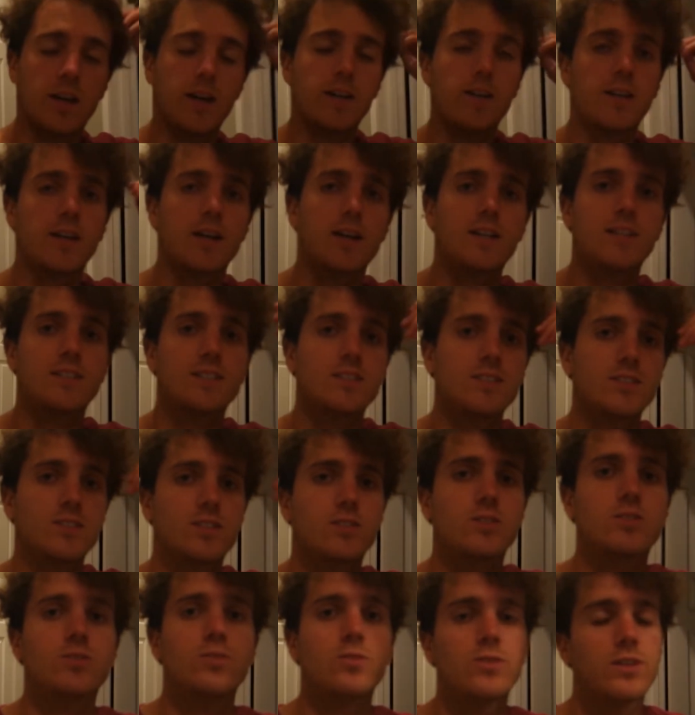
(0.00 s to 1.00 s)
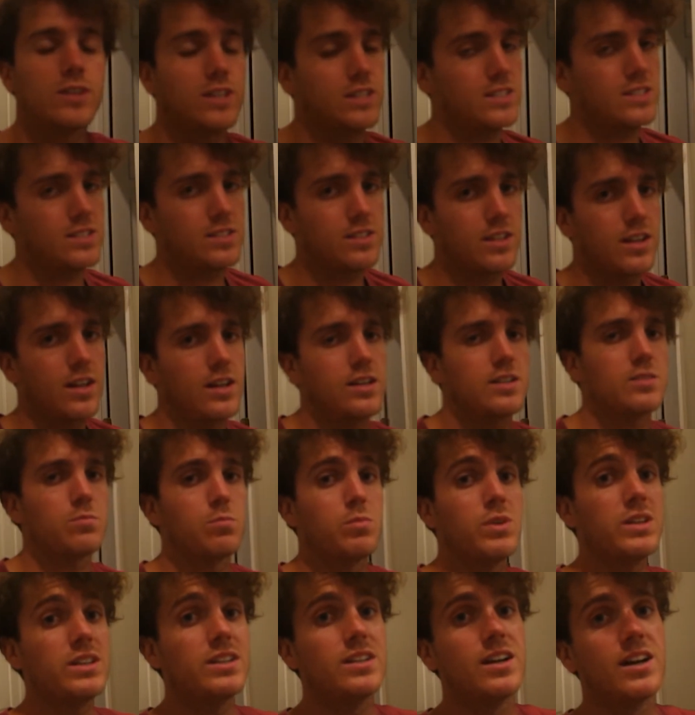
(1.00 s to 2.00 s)
Hey guys, so it's like
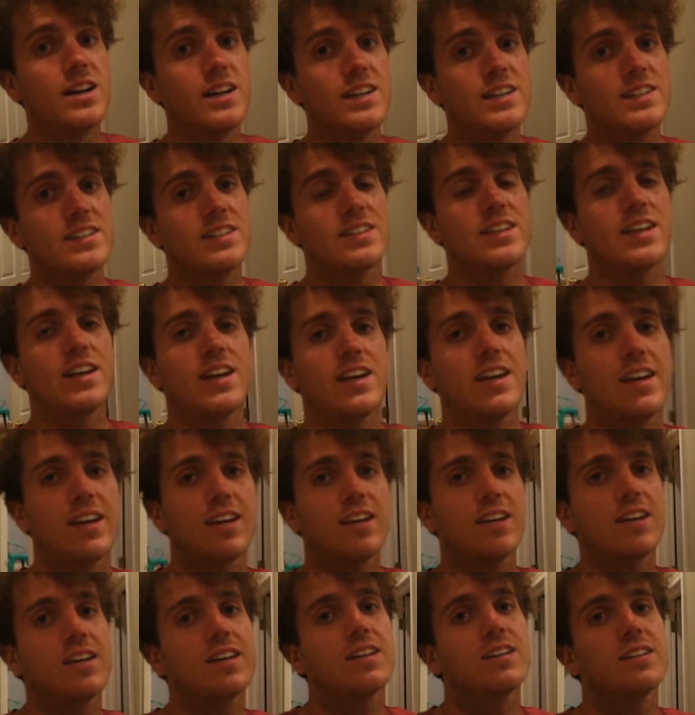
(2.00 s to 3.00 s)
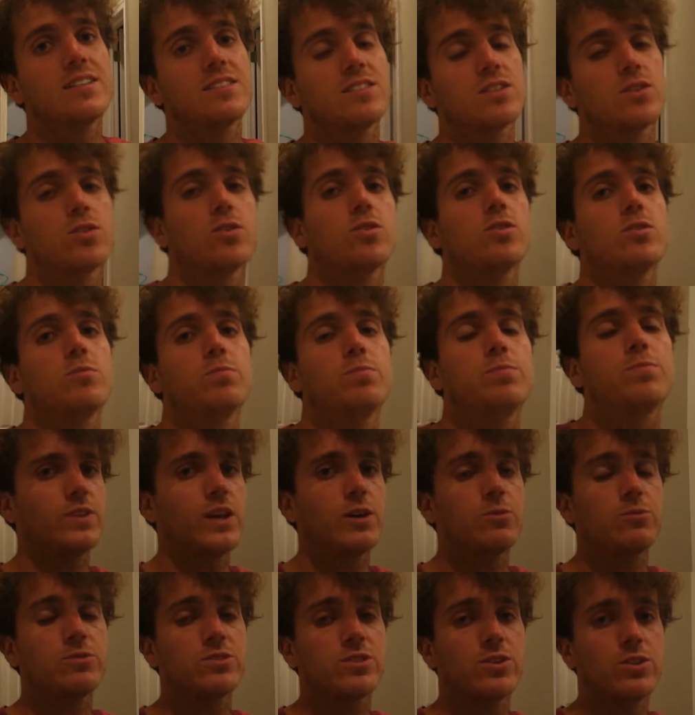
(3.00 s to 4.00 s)
midnight and it's good
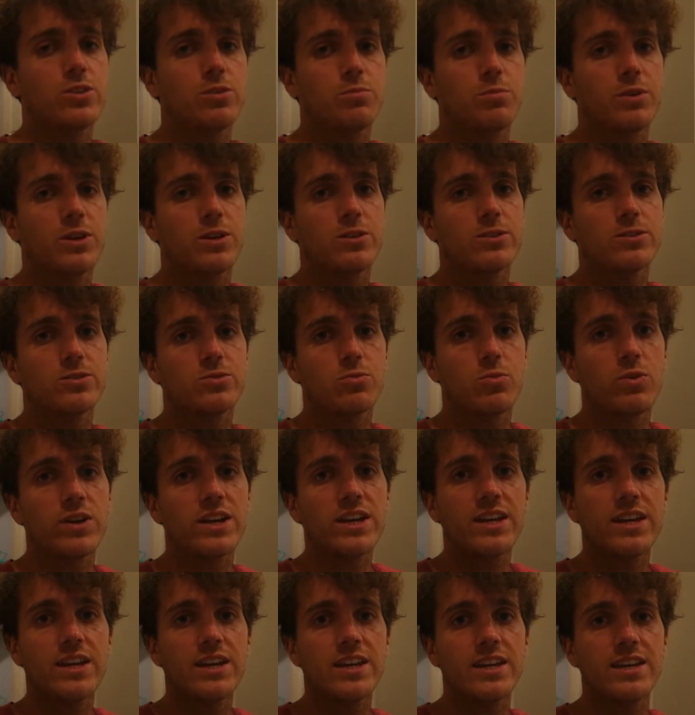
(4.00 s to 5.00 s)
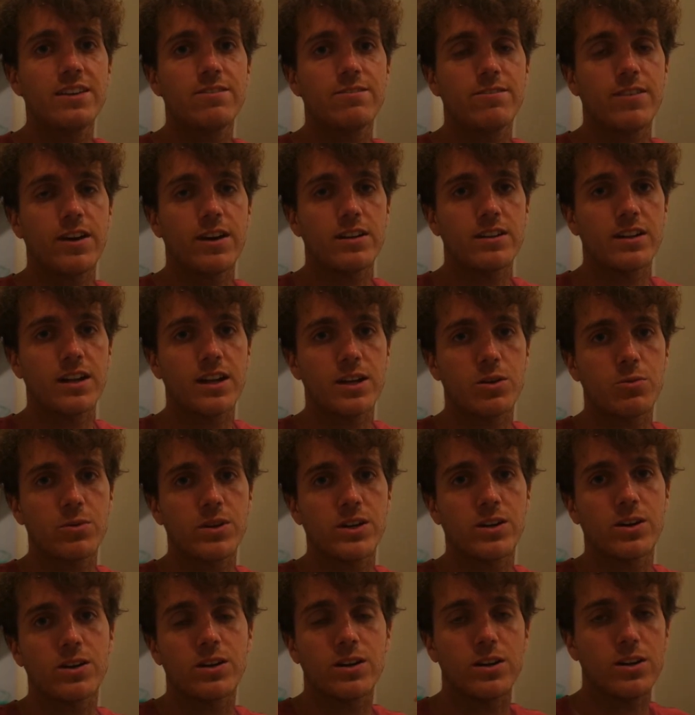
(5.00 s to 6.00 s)
was good because we felt like we
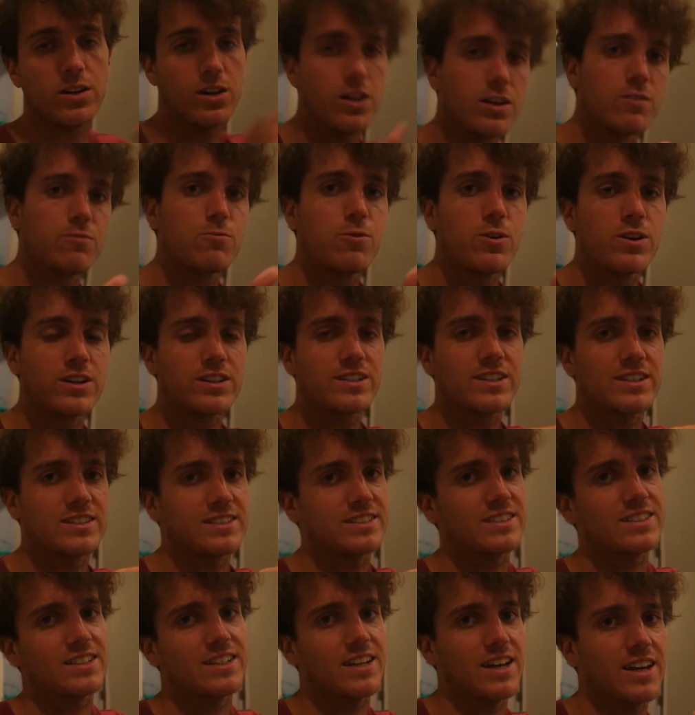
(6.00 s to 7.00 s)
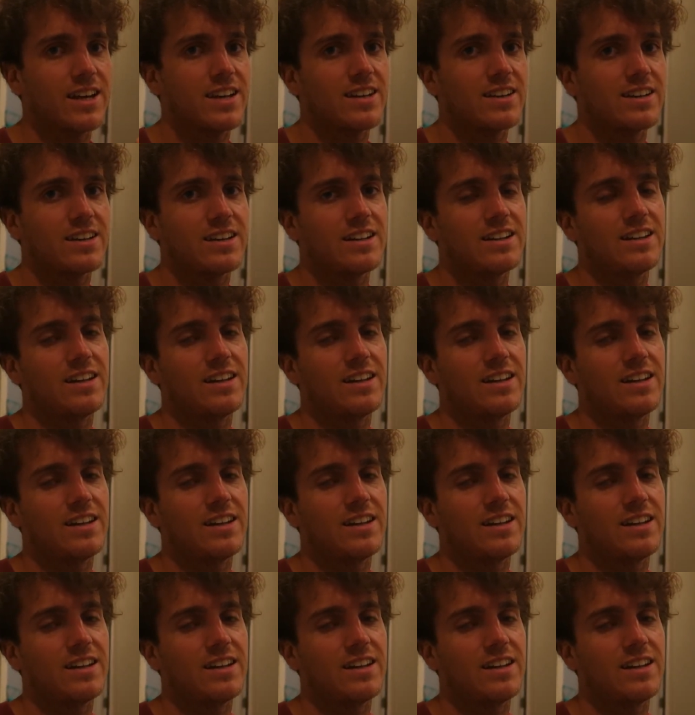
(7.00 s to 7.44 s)
got a lot of work done today.